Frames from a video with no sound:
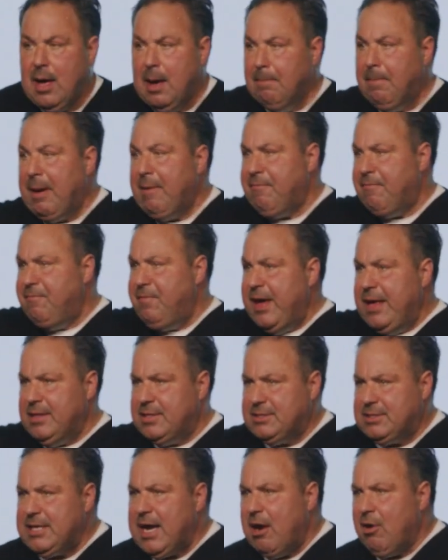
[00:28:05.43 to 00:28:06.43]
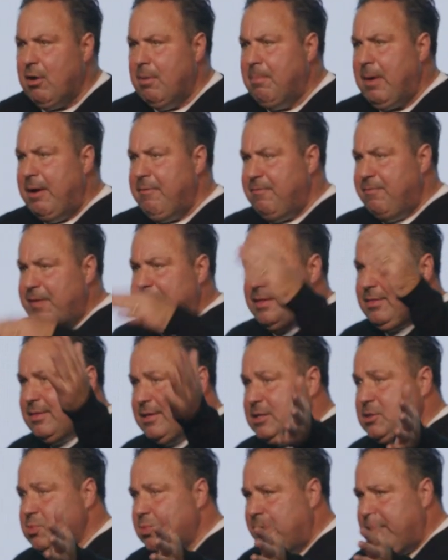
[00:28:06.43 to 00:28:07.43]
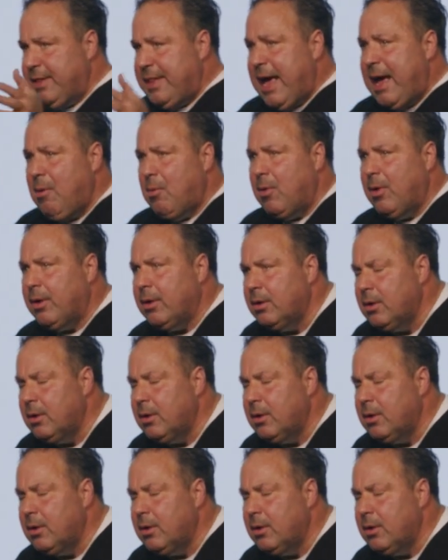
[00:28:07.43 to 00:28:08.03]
by faith, Sarah, by faith, this one and that one,